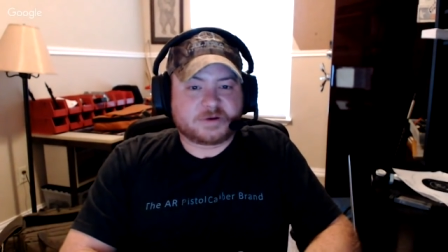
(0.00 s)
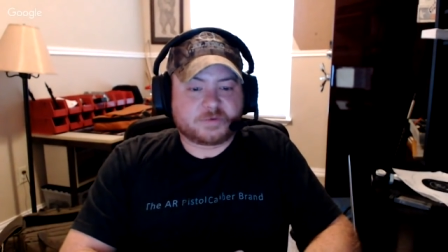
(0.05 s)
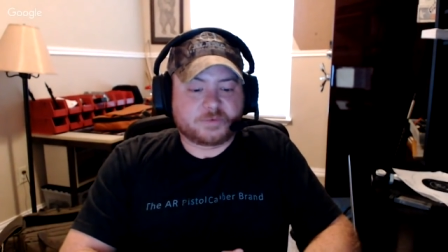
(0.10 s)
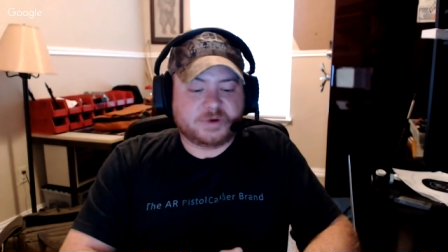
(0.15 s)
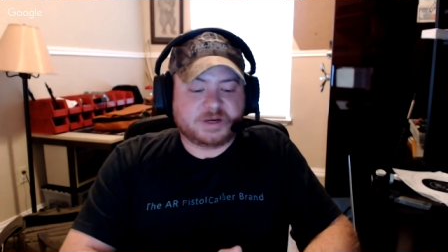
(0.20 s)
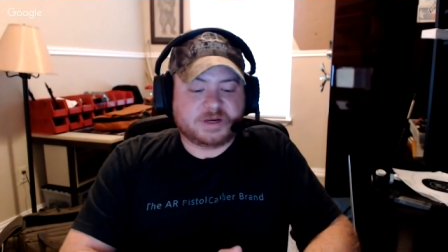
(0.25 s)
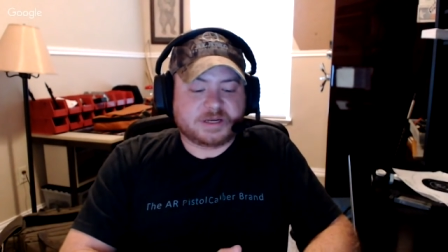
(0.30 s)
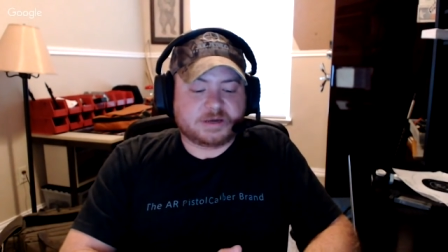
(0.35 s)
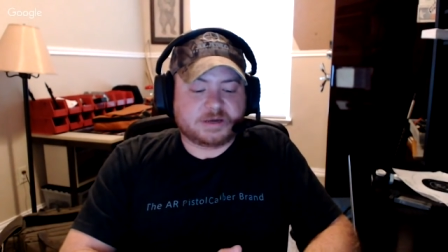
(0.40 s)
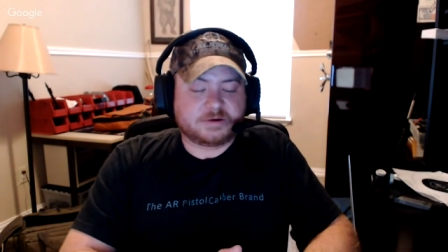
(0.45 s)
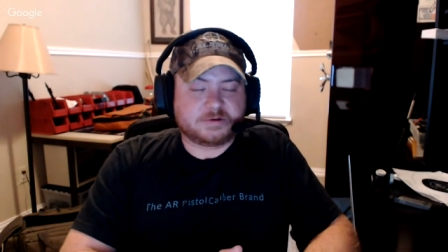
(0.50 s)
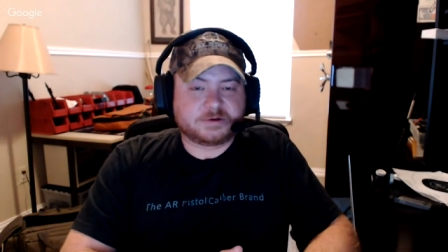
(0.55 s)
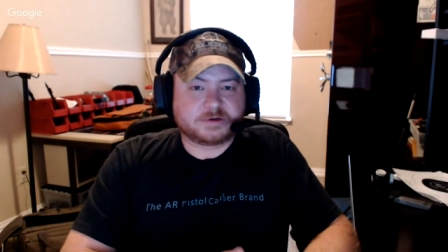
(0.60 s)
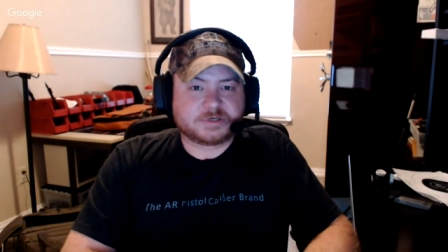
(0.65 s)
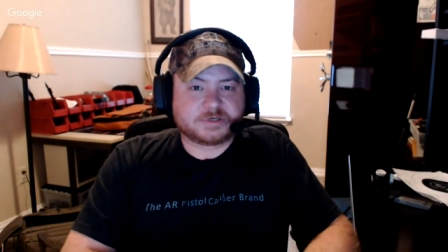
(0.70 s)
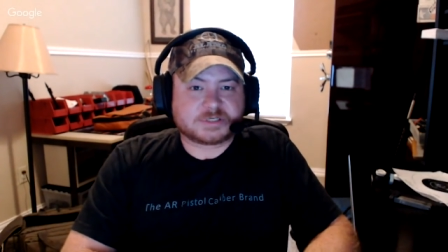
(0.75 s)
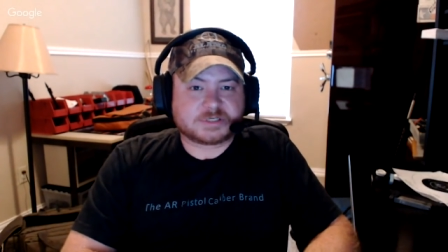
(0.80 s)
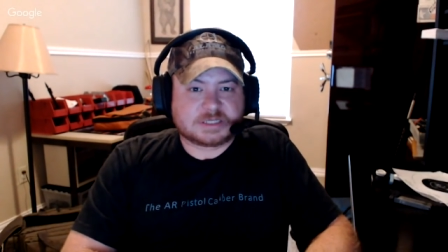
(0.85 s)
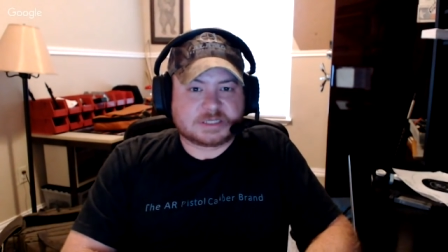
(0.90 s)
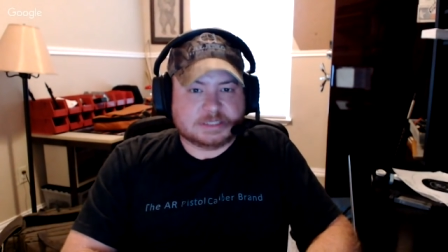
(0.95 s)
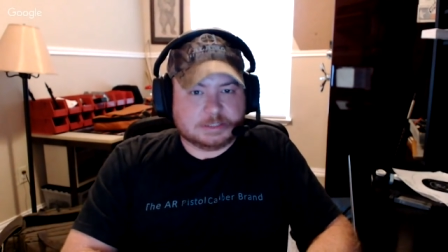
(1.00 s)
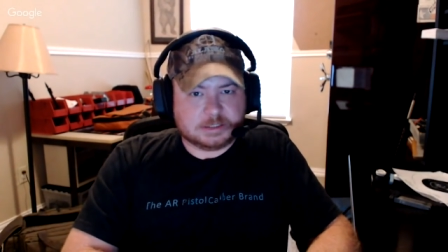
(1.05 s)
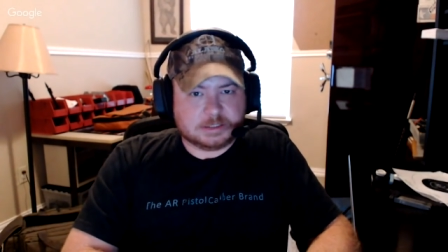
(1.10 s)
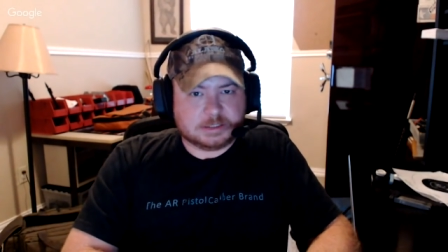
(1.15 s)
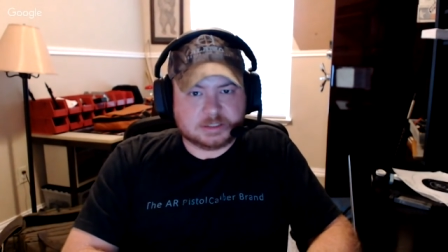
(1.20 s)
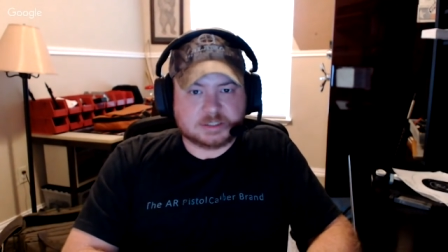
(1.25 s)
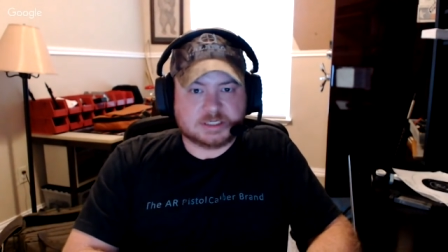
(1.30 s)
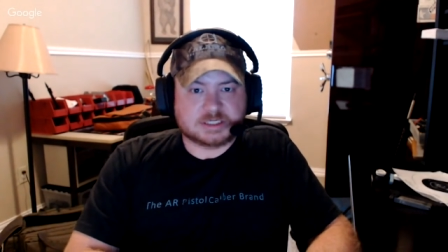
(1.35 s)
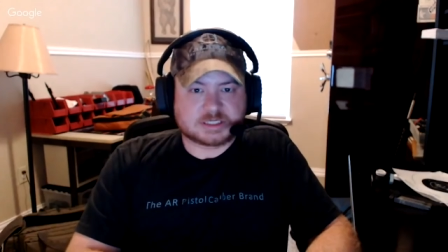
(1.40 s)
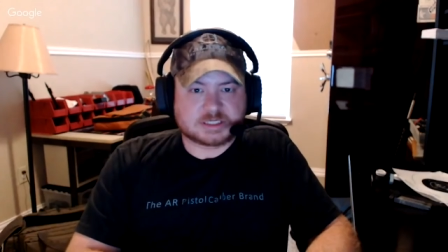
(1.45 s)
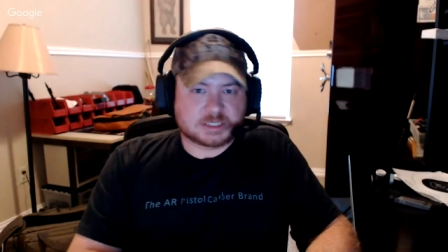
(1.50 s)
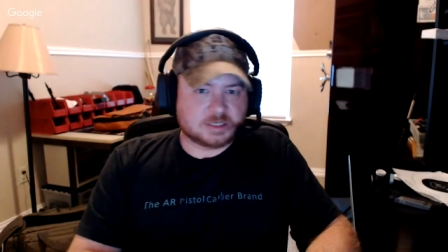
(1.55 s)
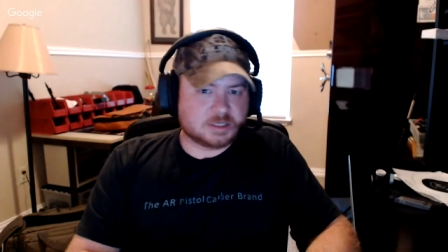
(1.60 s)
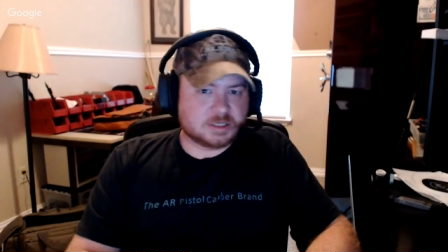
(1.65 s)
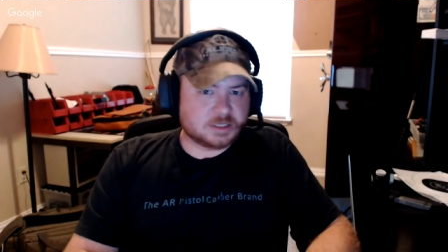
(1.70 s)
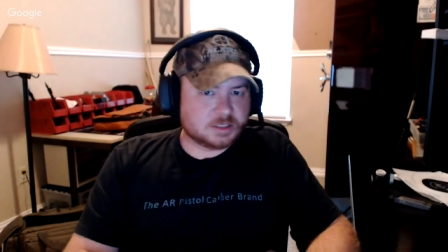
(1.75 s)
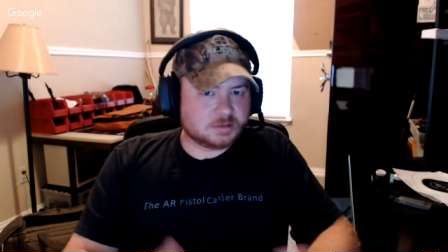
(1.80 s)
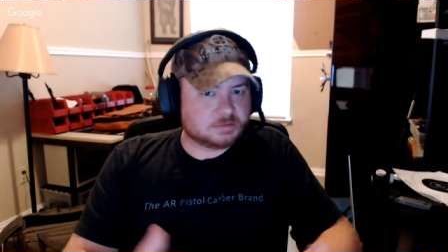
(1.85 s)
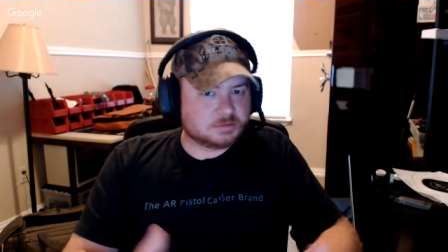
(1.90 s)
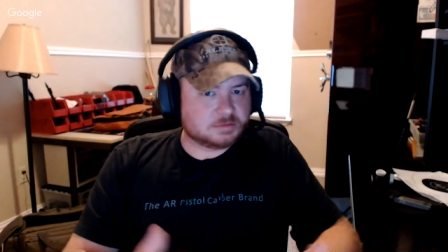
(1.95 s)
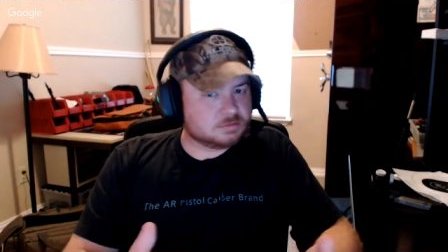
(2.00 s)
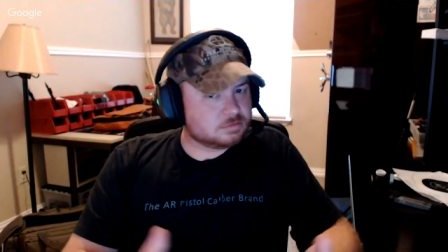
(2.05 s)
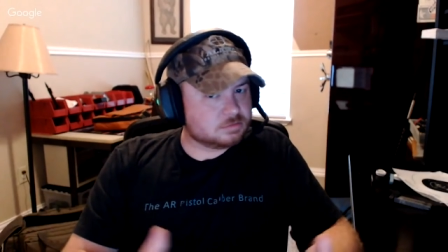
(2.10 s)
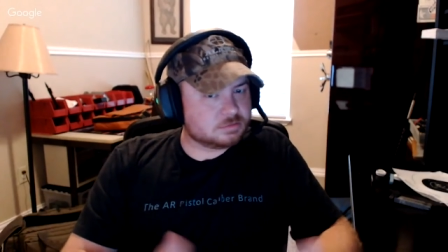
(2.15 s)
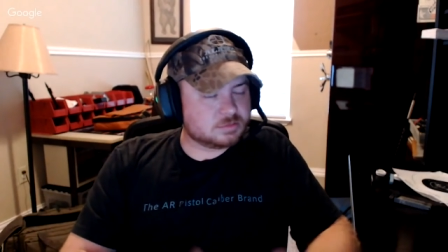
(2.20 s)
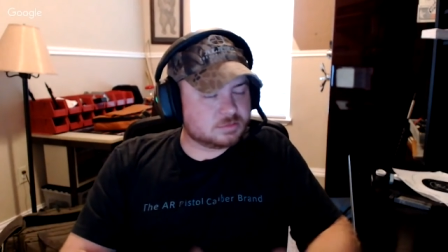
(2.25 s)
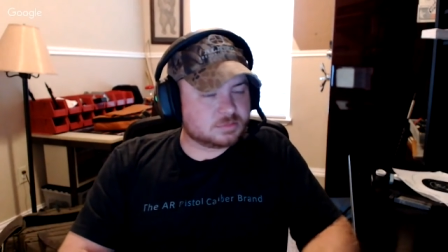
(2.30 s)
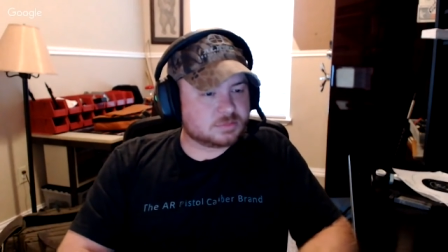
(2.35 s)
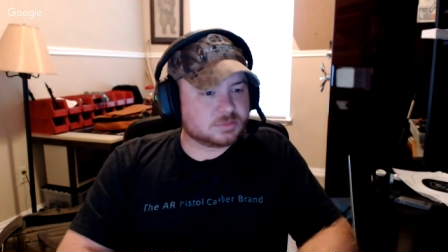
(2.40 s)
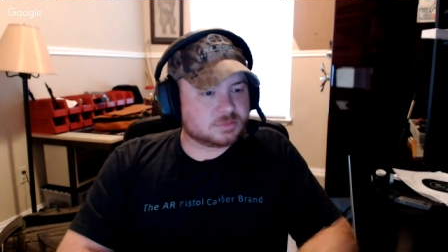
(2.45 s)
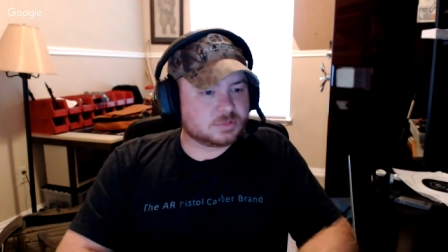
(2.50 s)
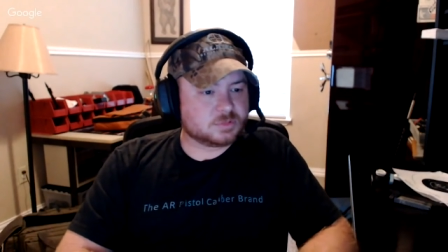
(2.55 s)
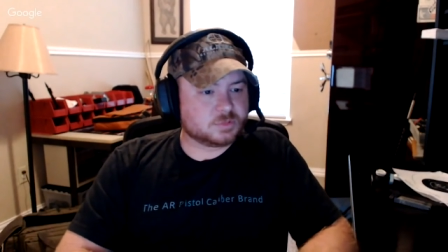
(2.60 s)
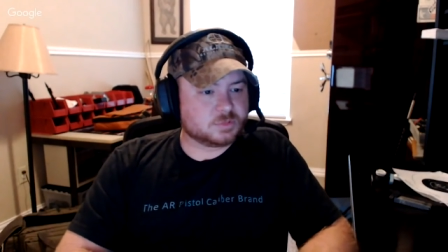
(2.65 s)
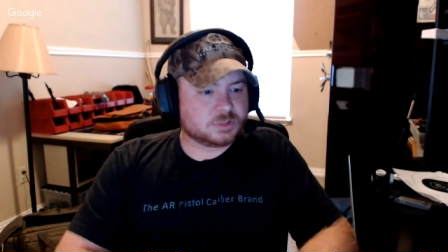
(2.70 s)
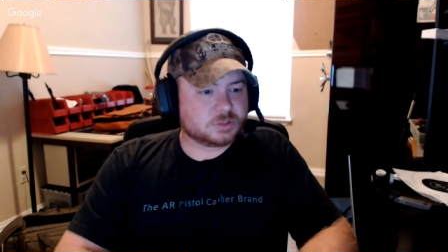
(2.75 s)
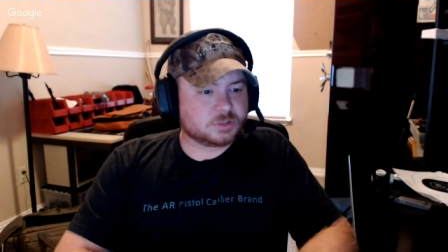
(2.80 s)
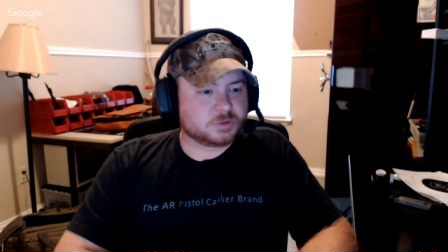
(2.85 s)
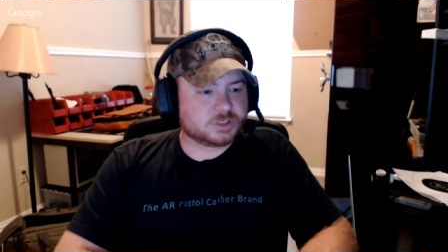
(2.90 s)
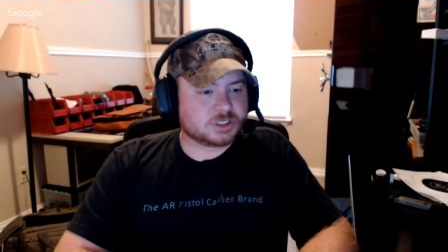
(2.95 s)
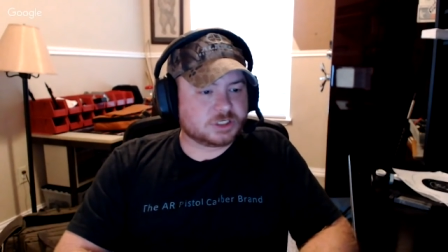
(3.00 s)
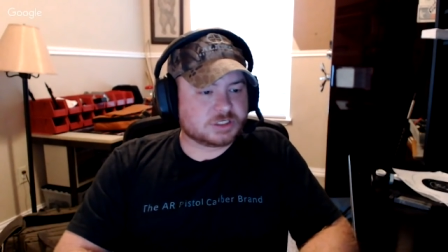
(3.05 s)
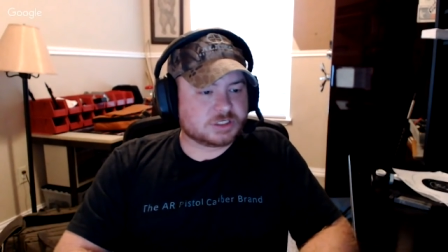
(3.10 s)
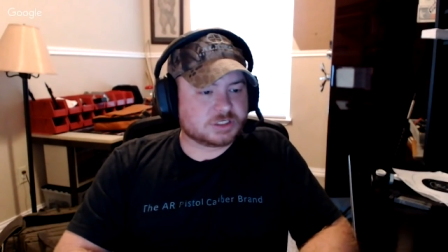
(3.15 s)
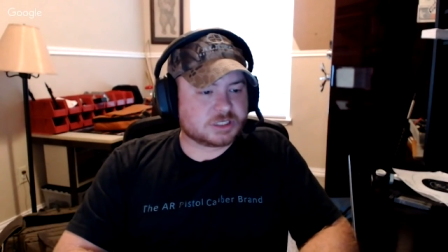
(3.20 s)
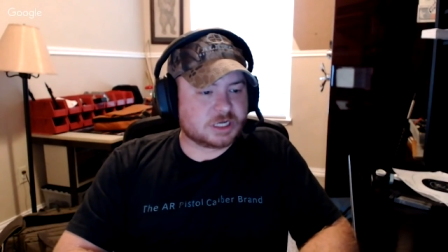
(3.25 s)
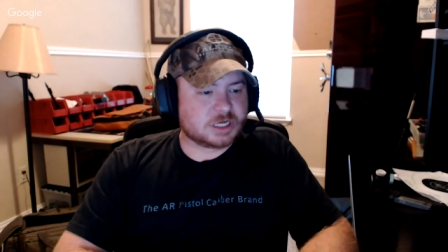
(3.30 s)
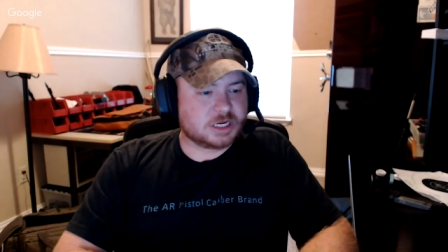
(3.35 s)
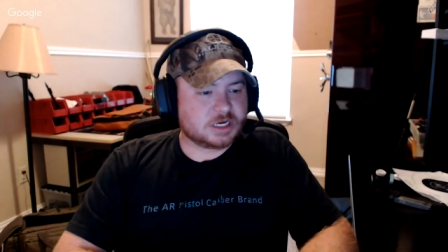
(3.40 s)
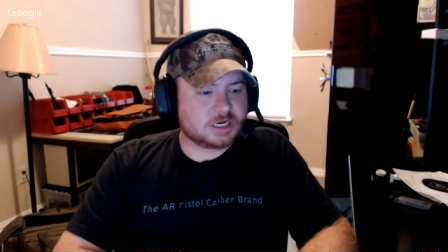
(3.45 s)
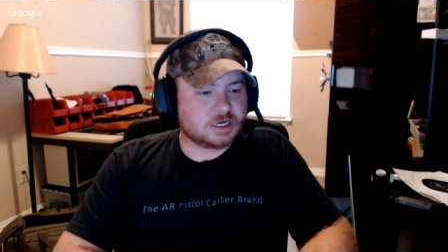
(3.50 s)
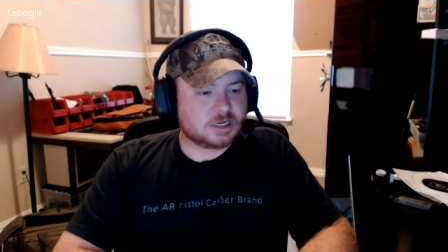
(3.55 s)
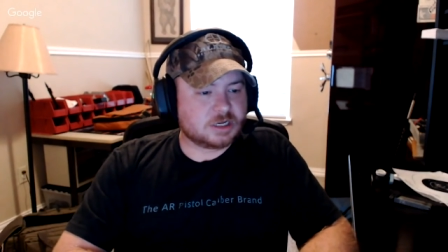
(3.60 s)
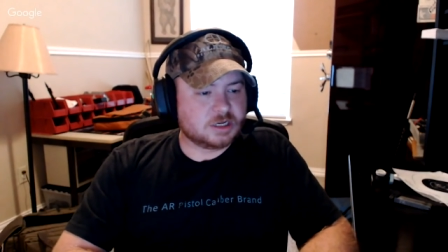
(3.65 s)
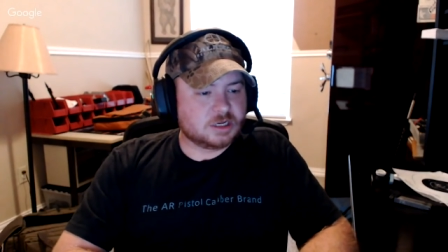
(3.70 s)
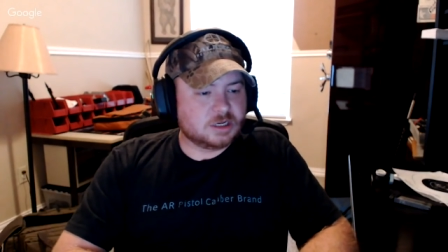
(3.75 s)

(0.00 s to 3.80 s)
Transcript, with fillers: retailers legally selling which which is insane.